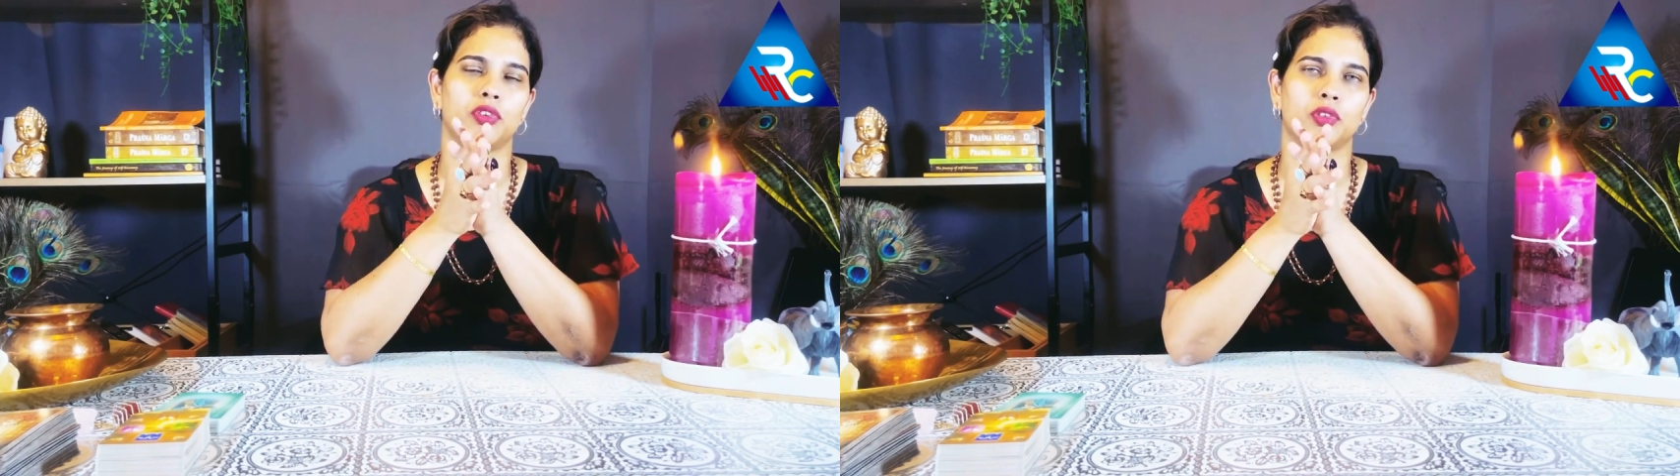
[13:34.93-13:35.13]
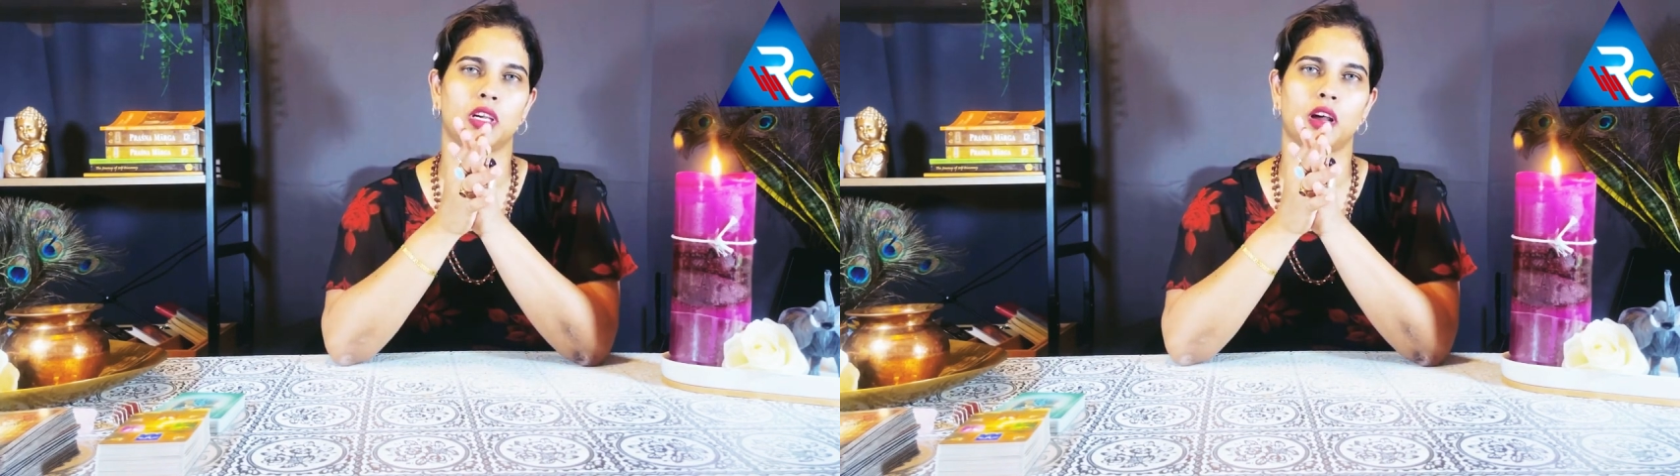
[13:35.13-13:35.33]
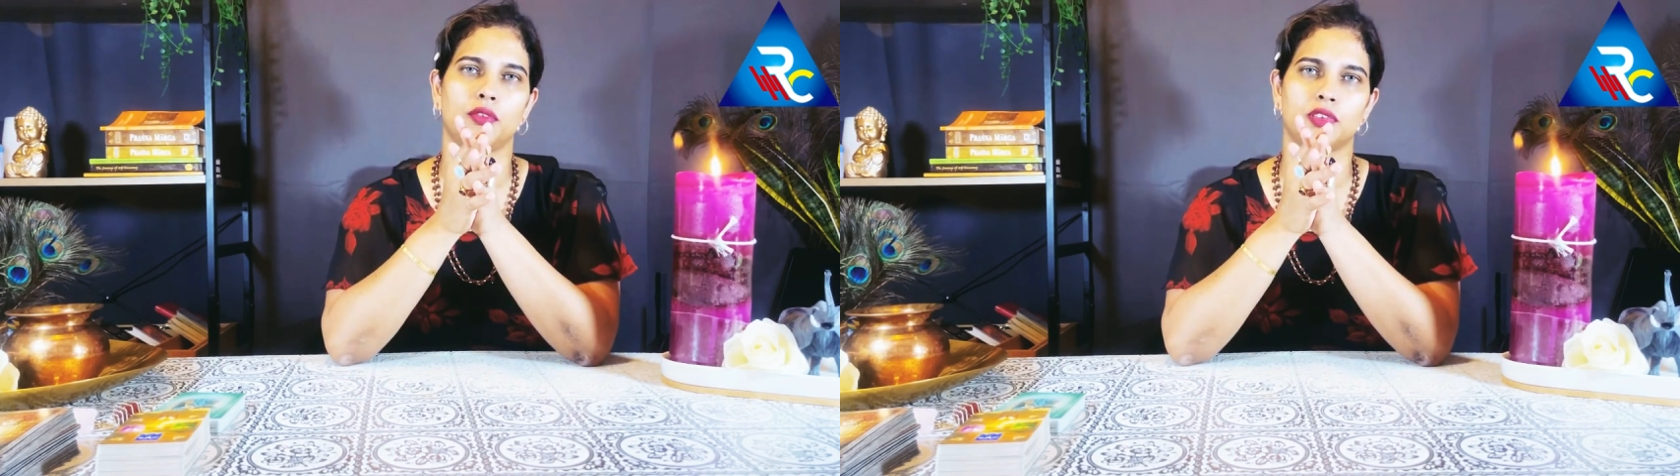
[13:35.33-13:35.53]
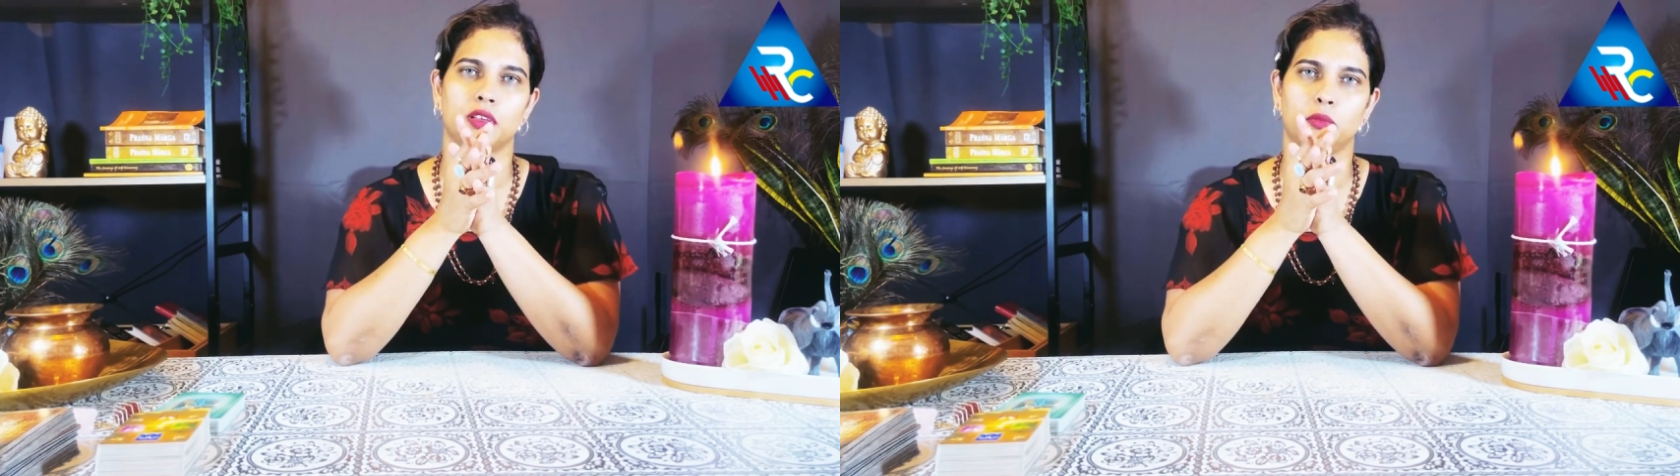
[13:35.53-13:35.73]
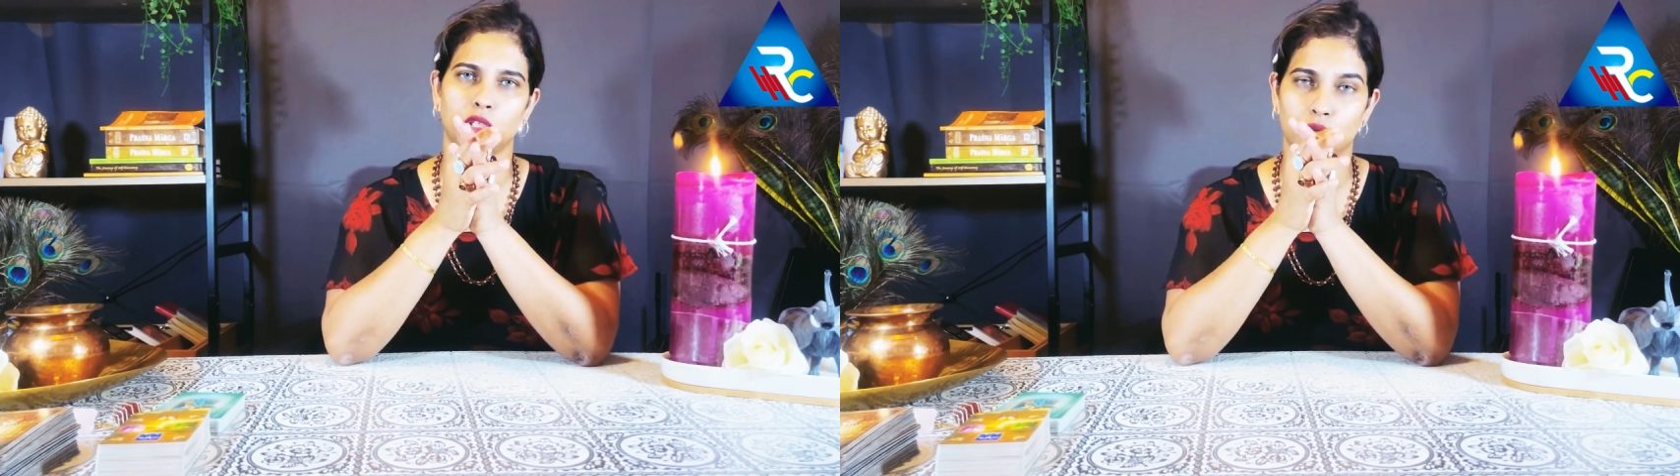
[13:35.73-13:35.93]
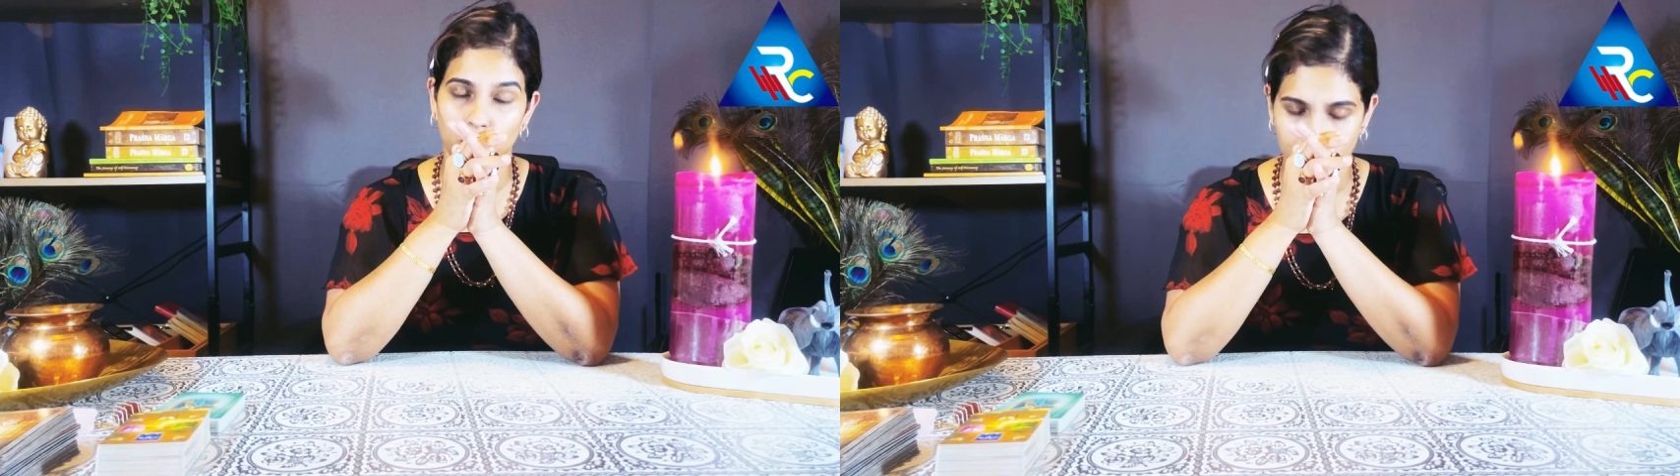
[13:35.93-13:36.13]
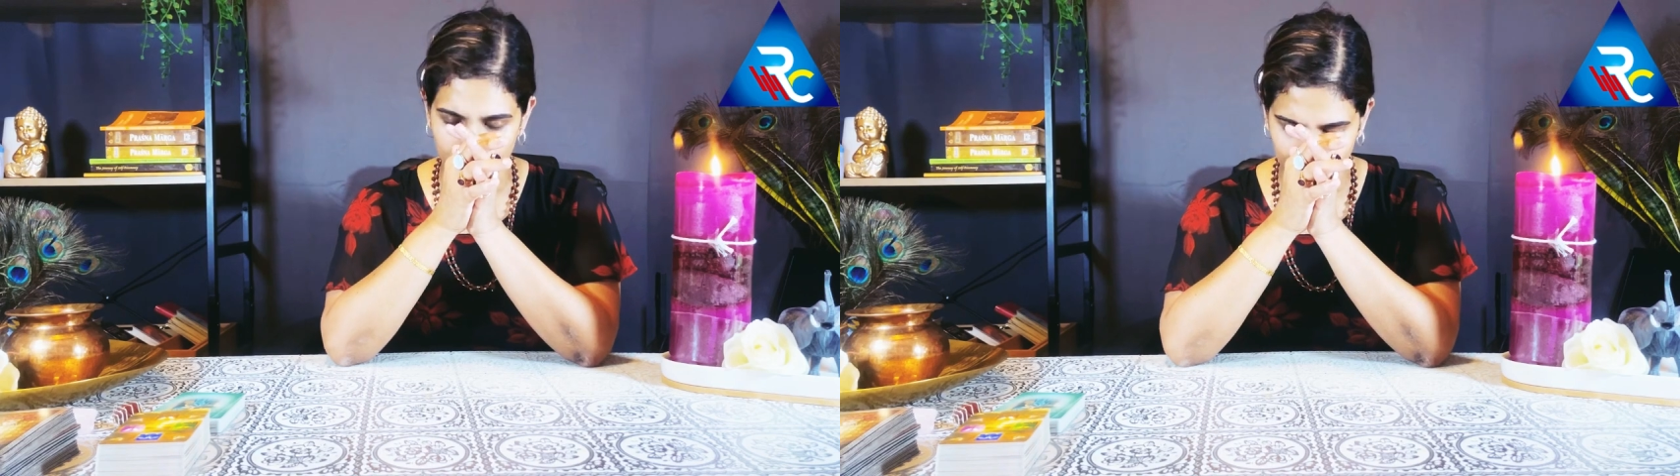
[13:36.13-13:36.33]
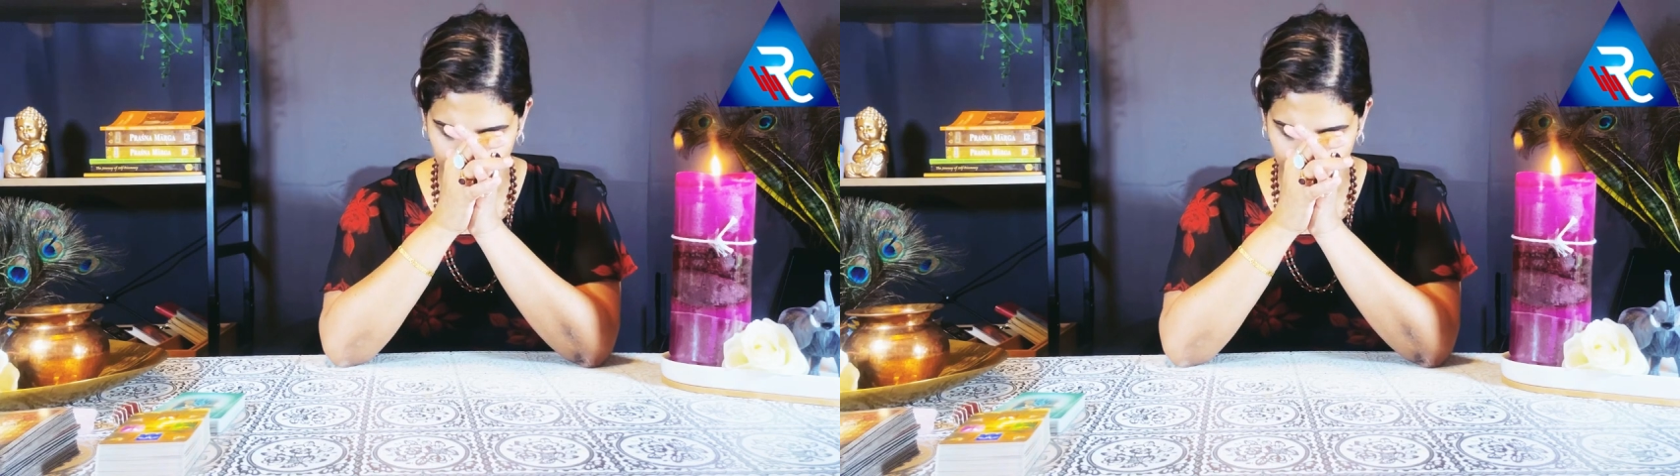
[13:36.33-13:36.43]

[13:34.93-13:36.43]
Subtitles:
to the house number 12?